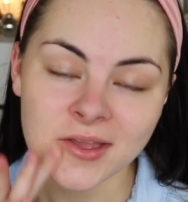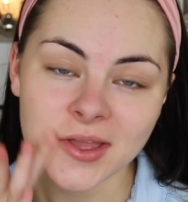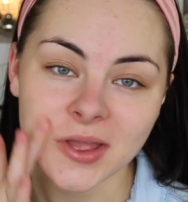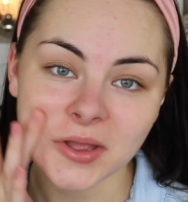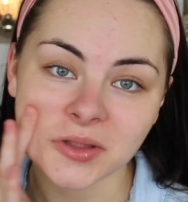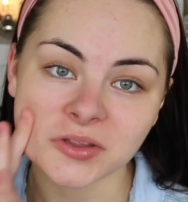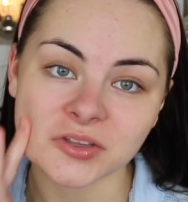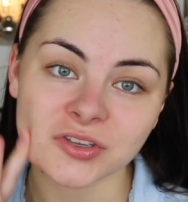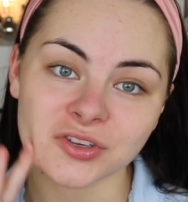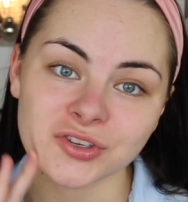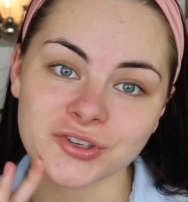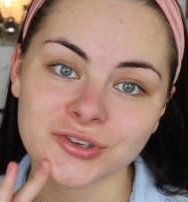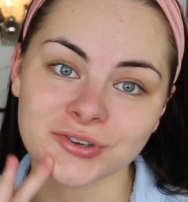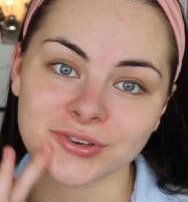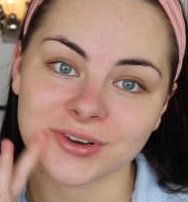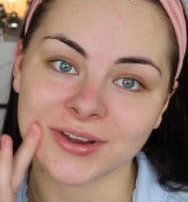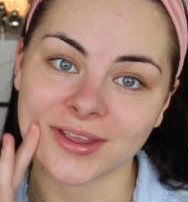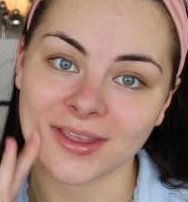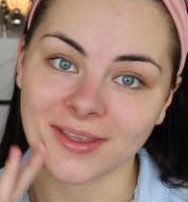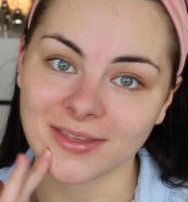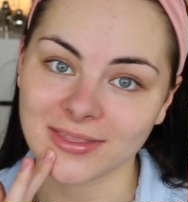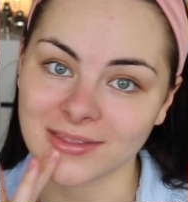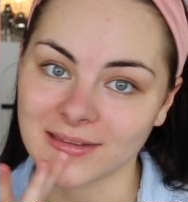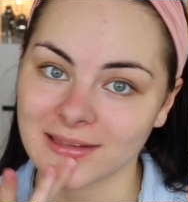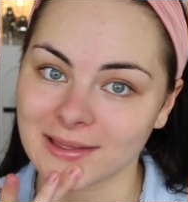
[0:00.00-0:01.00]
And you shouldn't
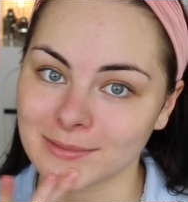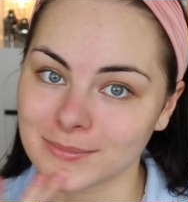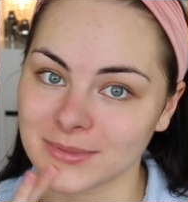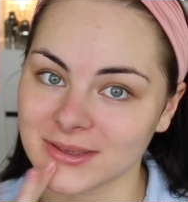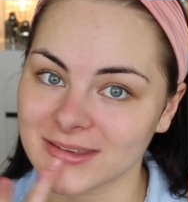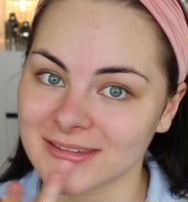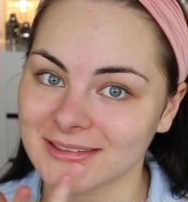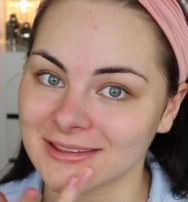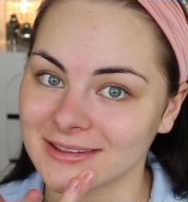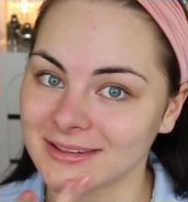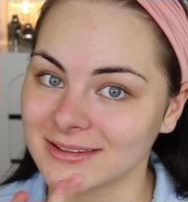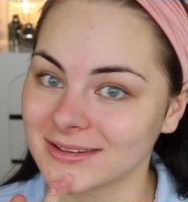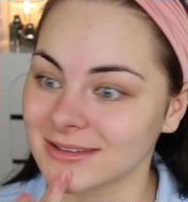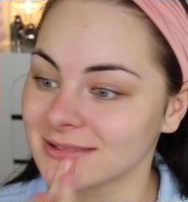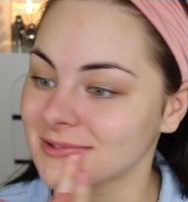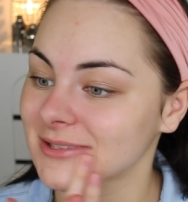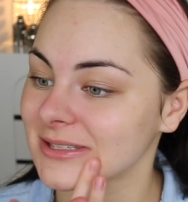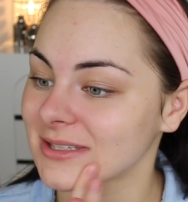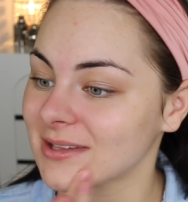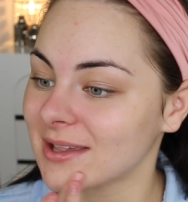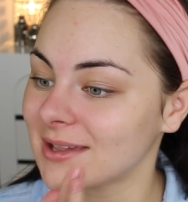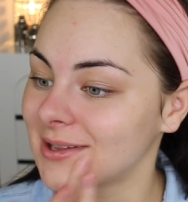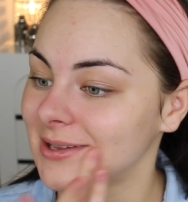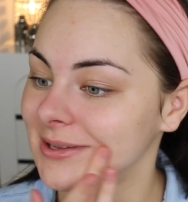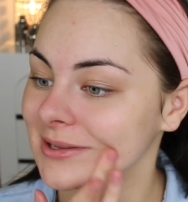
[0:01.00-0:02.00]
either, because
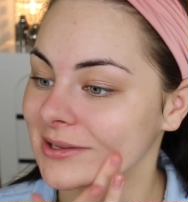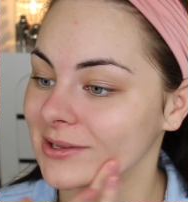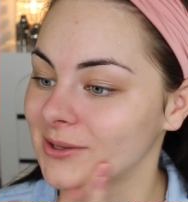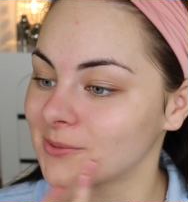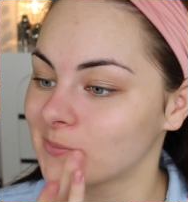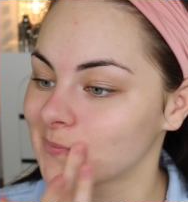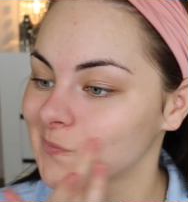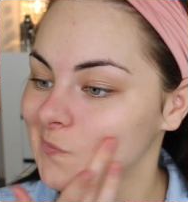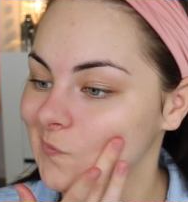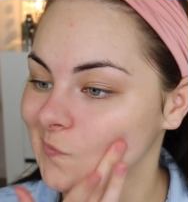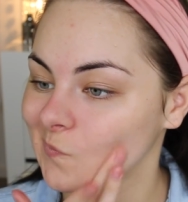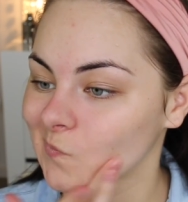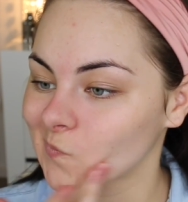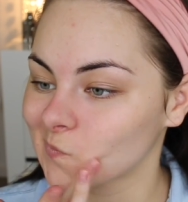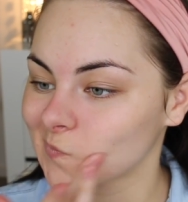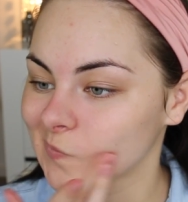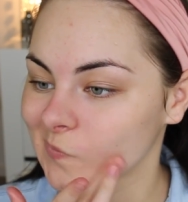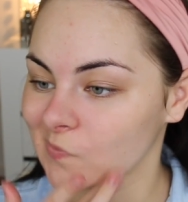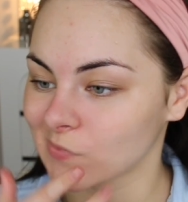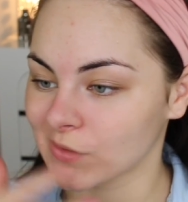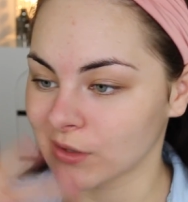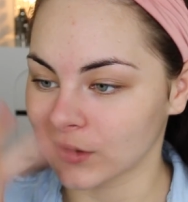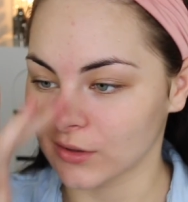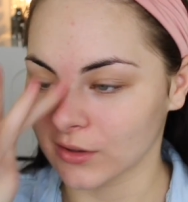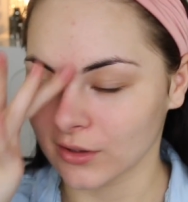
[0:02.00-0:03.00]
hey,
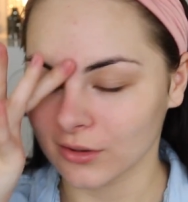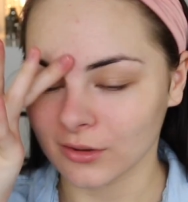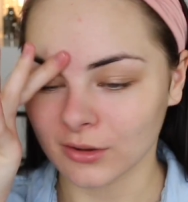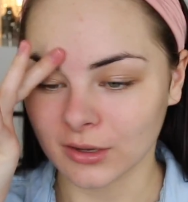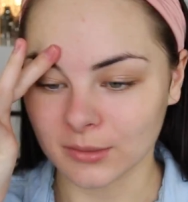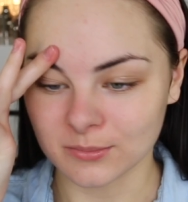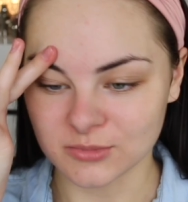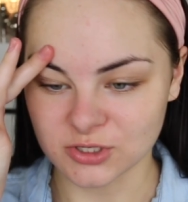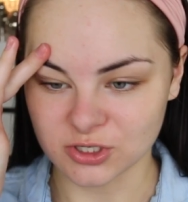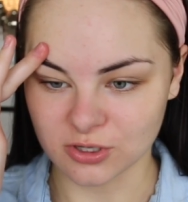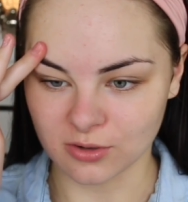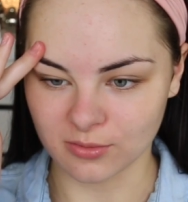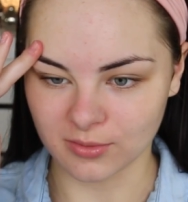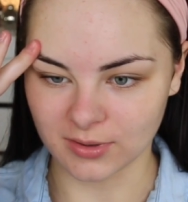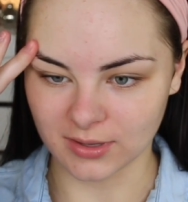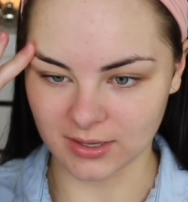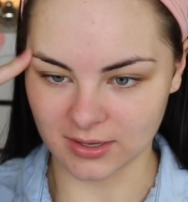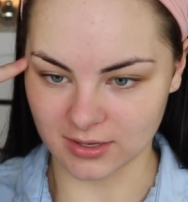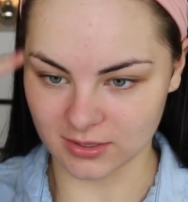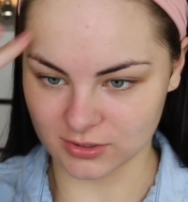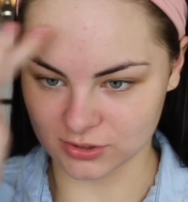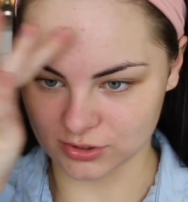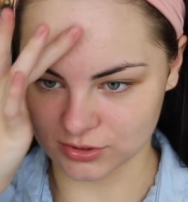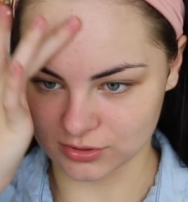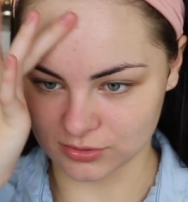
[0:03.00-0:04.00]
I'm showing
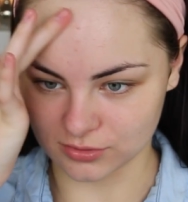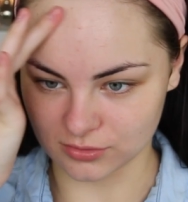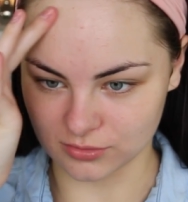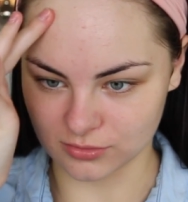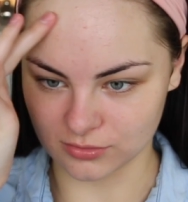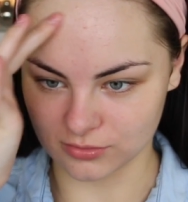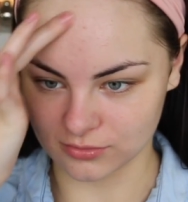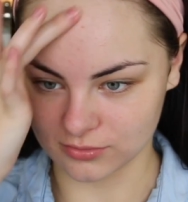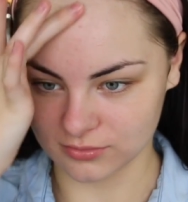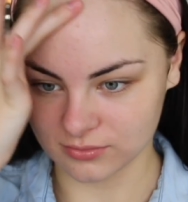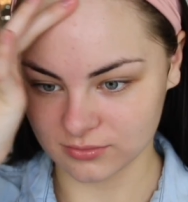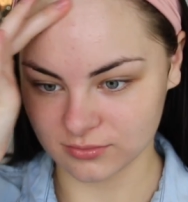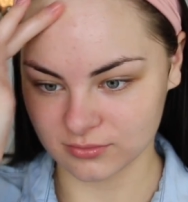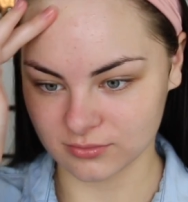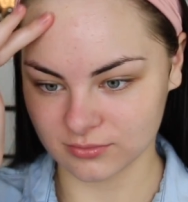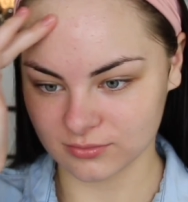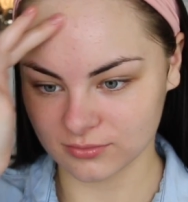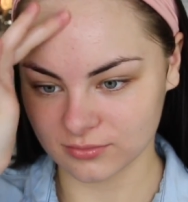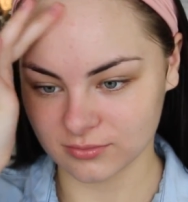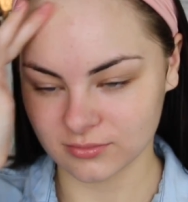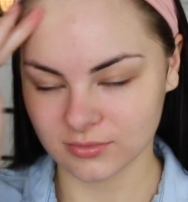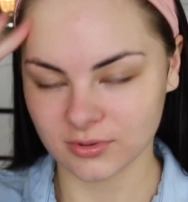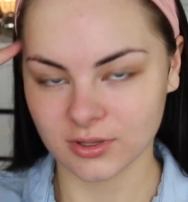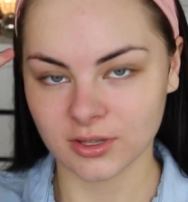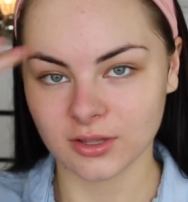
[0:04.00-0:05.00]
it to
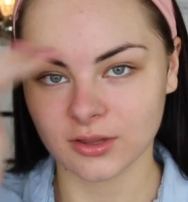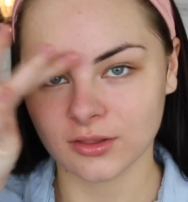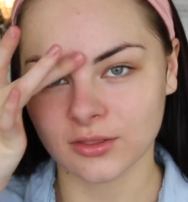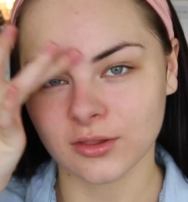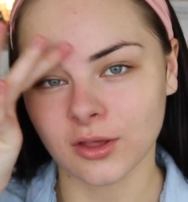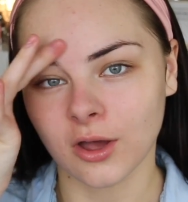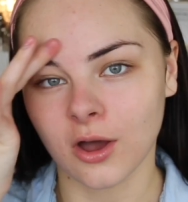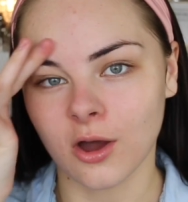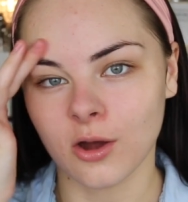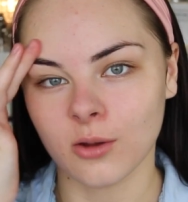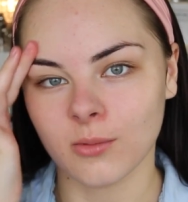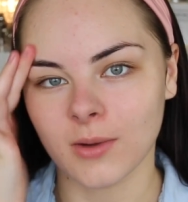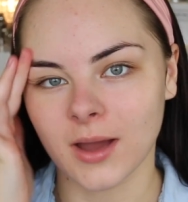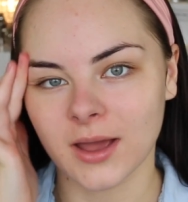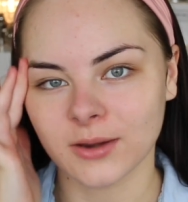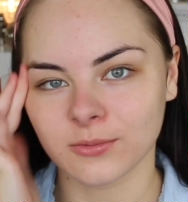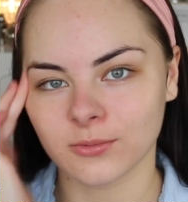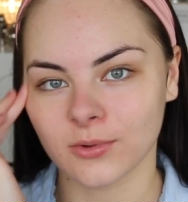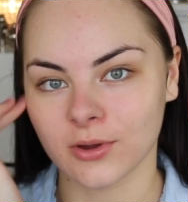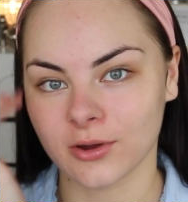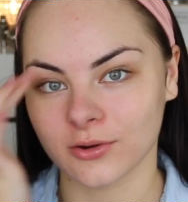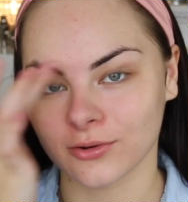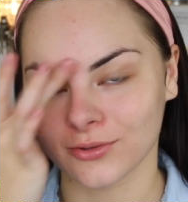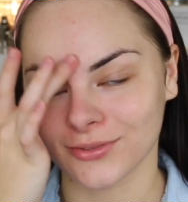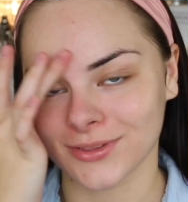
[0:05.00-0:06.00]
the whole wide
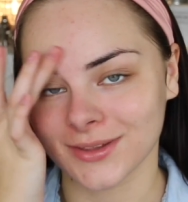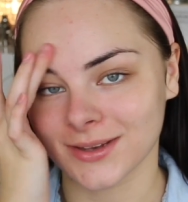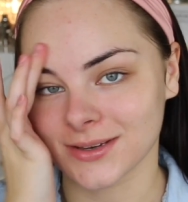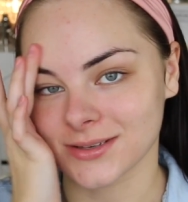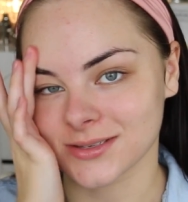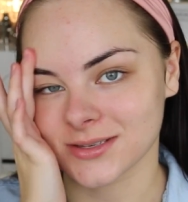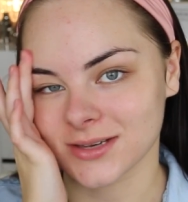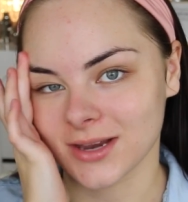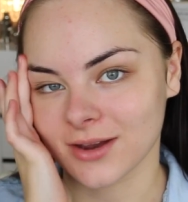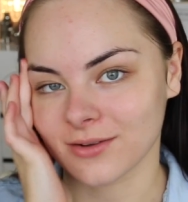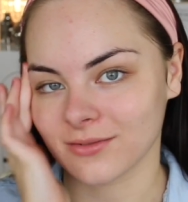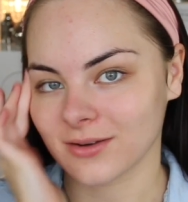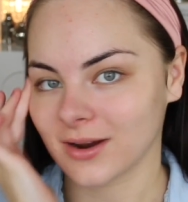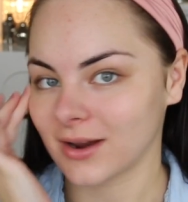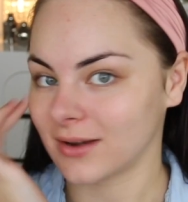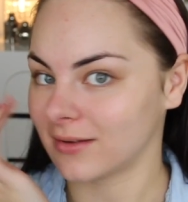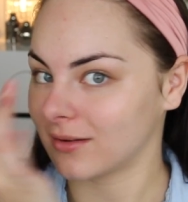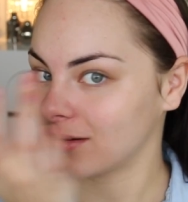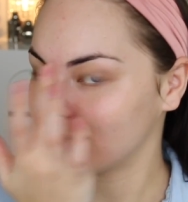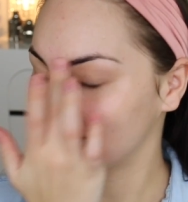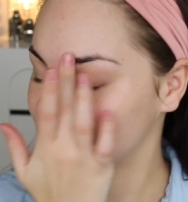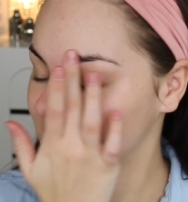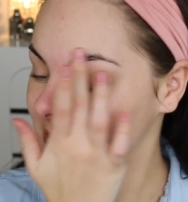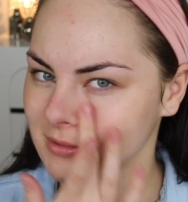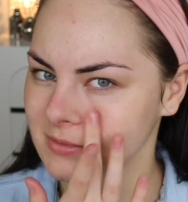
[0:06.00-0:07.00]
world on the internet right
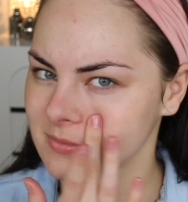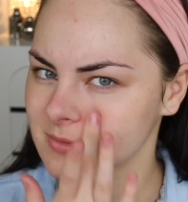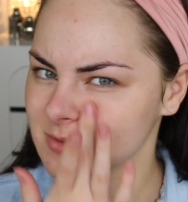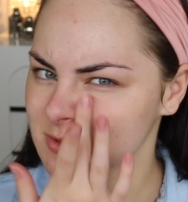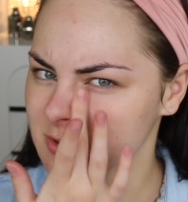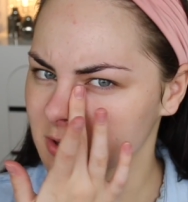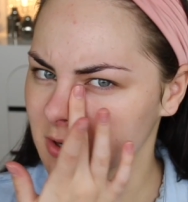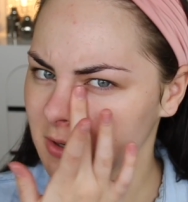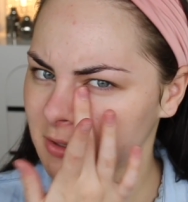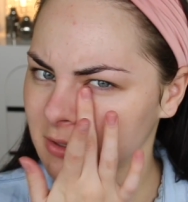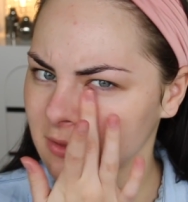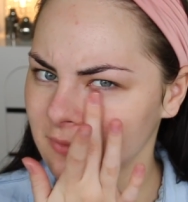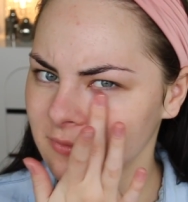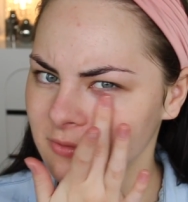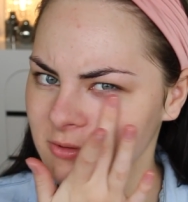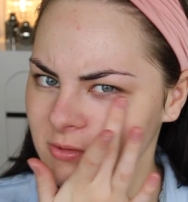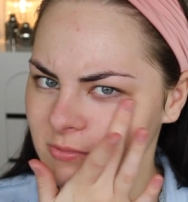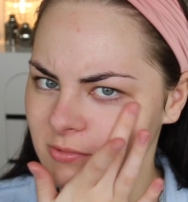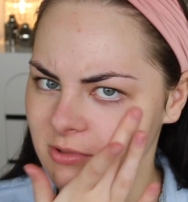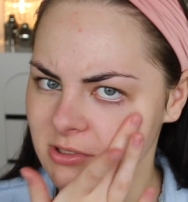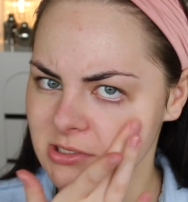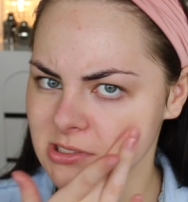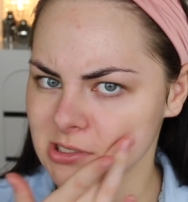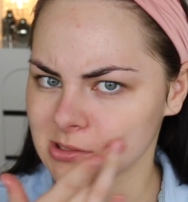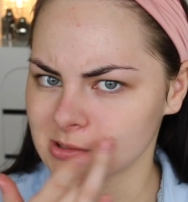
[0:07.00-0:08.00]
now. Because the majority of you
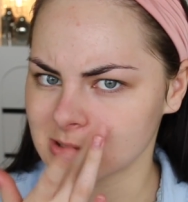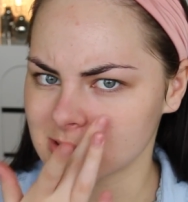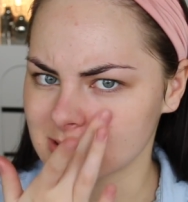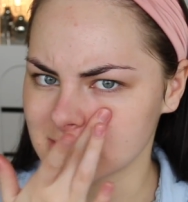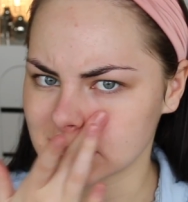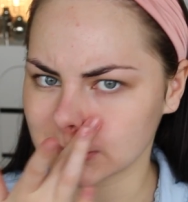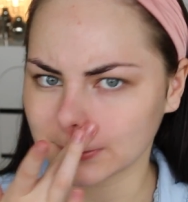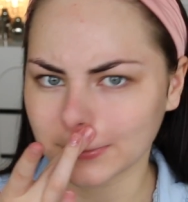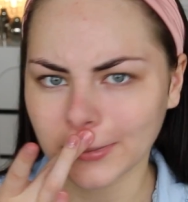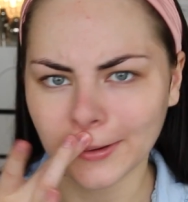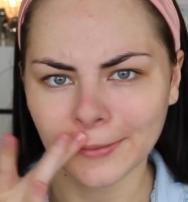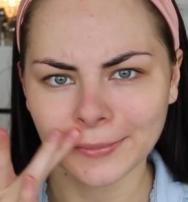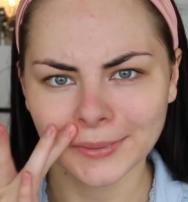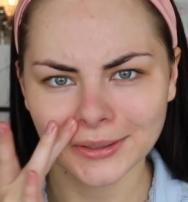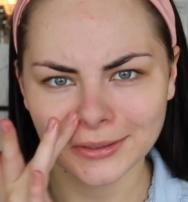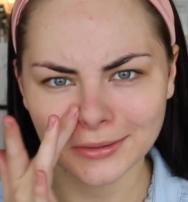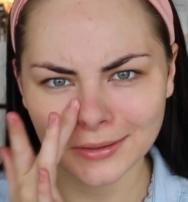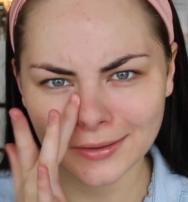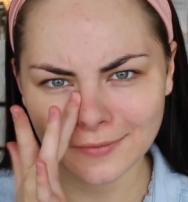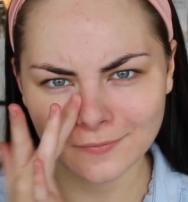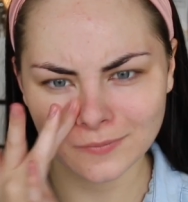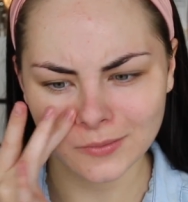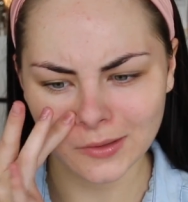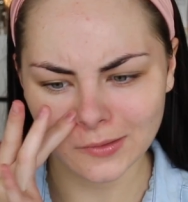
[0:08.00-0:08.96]
watching this probably don't have